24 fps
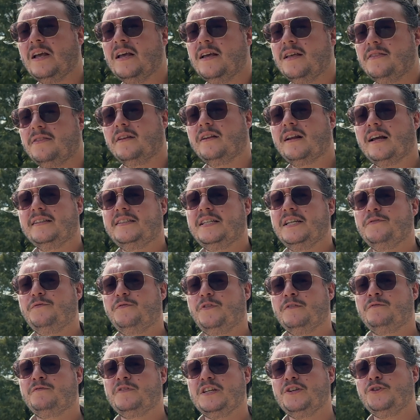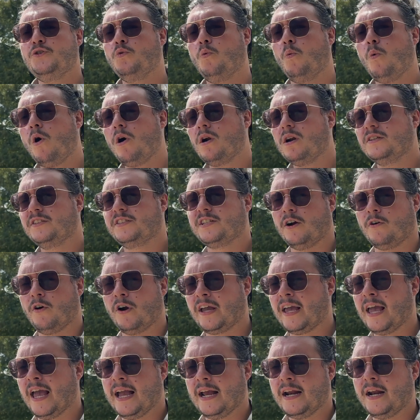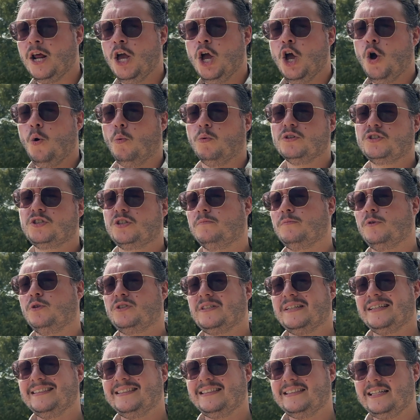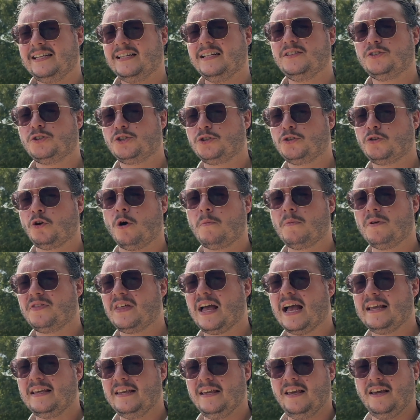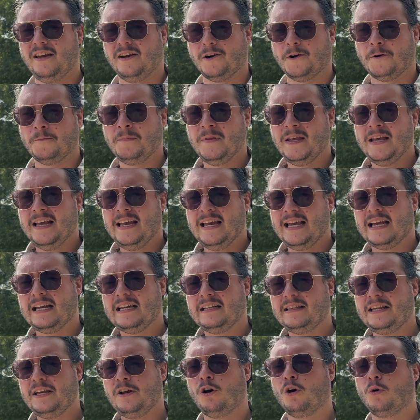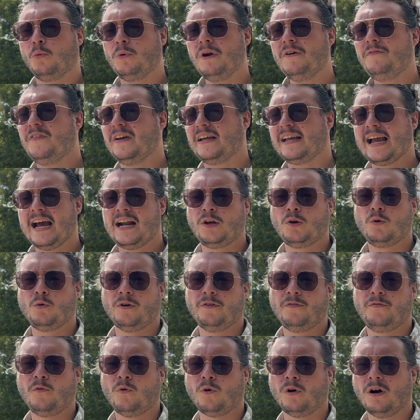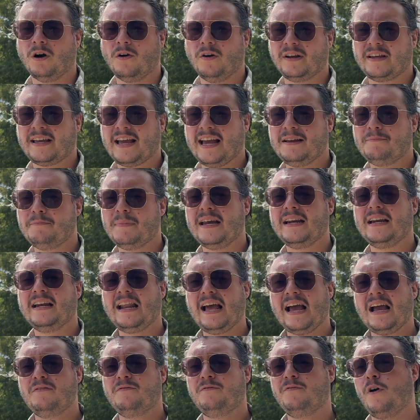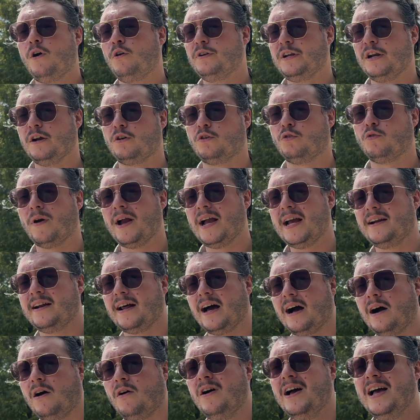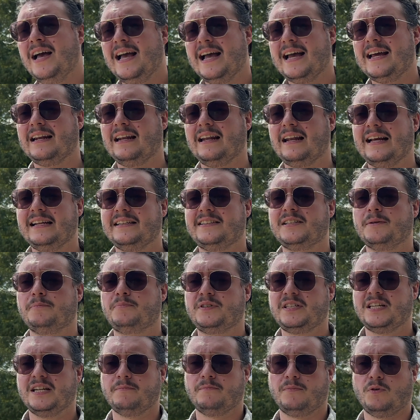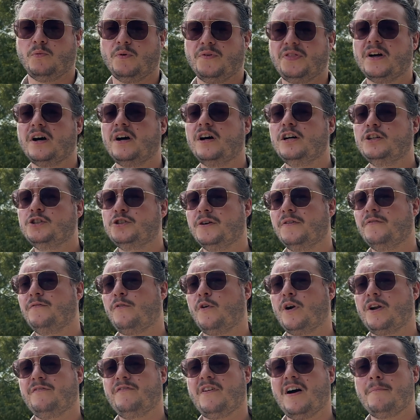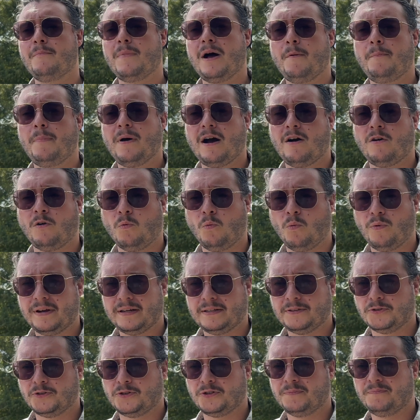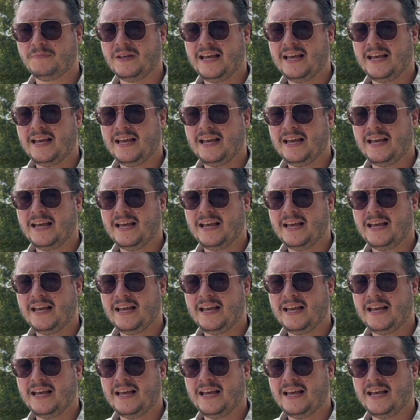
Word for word: The 1915 New Orleans hurricane was the most intense storm of that year, and the horrific Category 4 hurricane made landfall near Grand Isle in late September with 145-mile-per-hour winds.